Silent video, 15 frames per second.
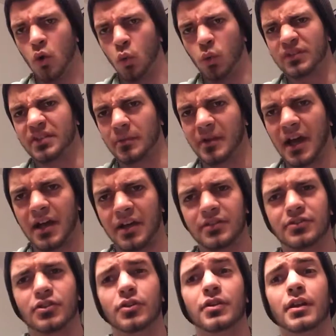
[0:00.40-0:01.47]
What's up guys,
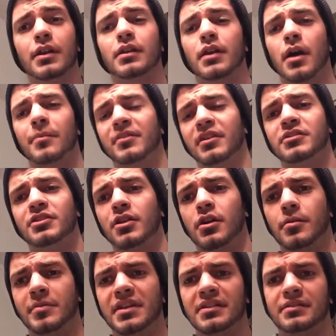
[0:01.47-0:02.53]
Judah Nicknam, the
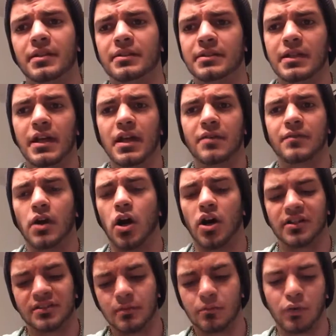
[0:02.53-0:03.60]
Legendary Beast, and today I have an
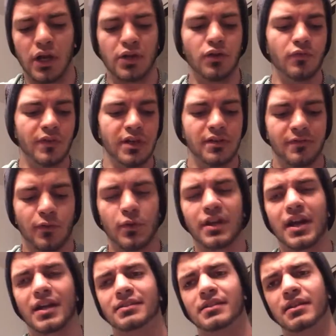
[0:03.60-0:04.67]
awesome brand new video for you
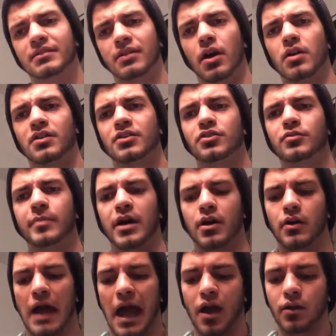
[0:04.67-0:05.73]
guys today talking to you
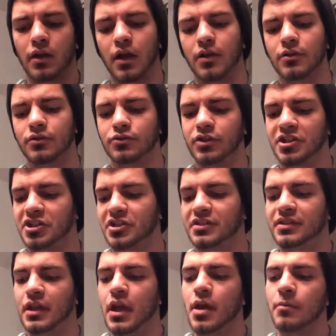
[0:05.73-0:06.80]
about Outlier
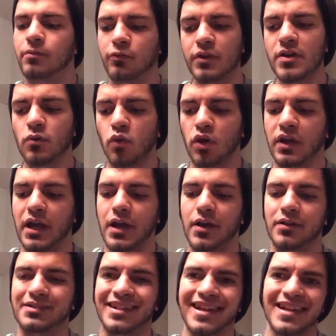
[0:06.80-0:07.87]
Nutrition's
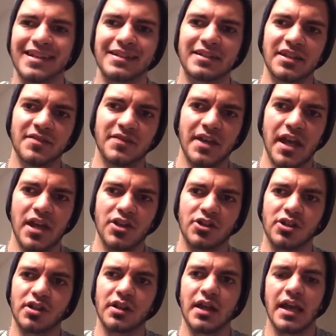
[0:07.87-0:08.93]
pre-workout,
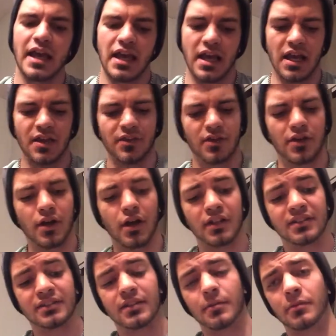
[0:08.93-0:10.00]
deviation, and their
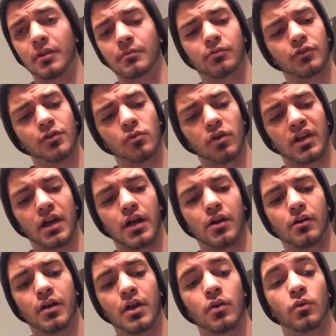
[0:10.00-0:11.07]
non-stimulant
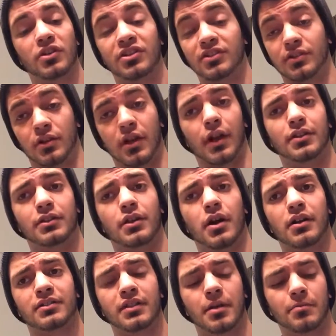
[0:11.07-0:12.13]
pre-workout, which is their nitric
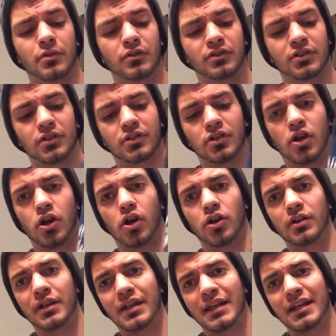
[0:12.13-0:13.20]
oxide booster
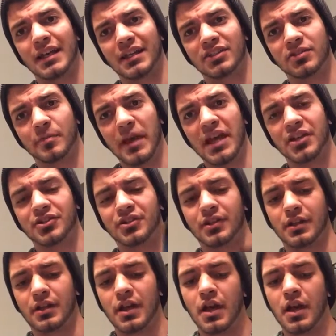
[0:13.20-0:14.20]
called Expansion.